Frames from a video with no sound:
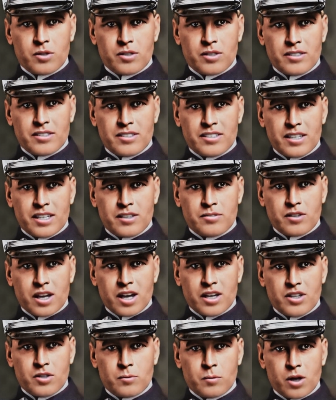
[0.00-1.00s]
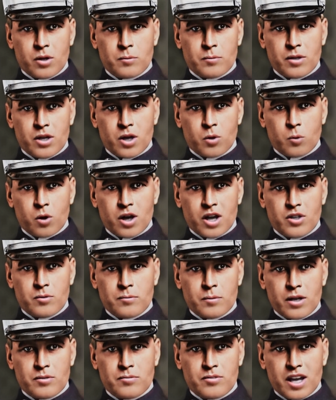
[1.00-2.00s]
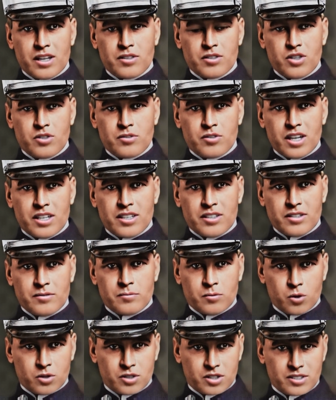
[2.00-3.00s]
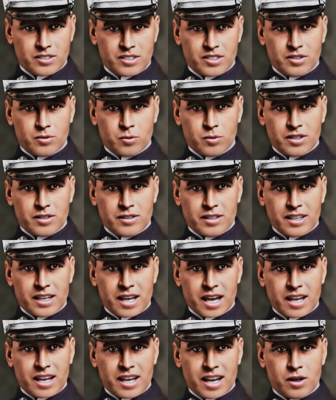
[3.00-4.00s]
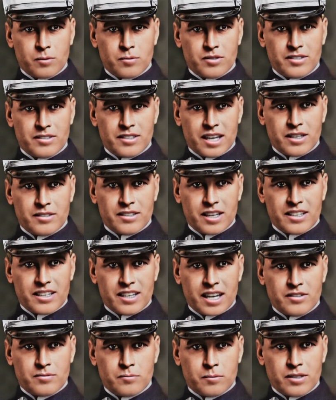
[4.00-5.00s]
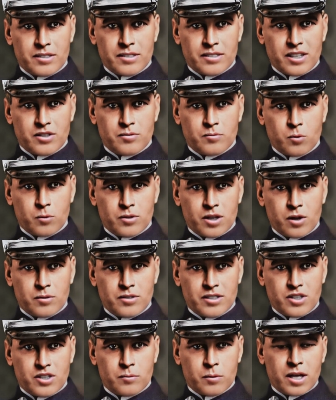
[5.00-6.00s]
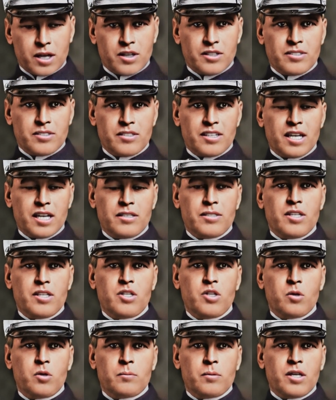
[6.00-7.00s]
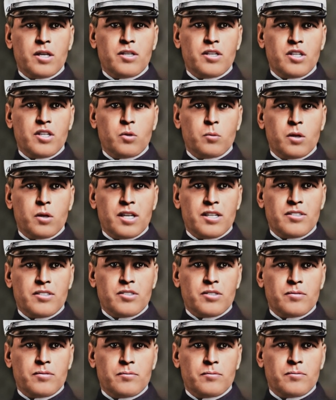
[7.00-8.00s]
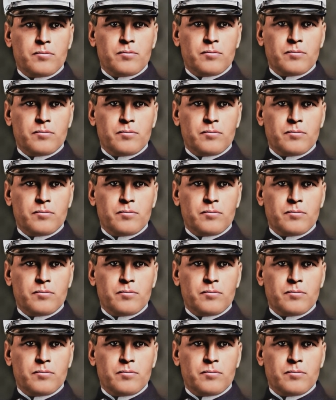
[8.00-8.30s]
With the City Fire Department aware of my father's fatal devotion to duty, and how his death had left myself without either parent, they took me under their wings.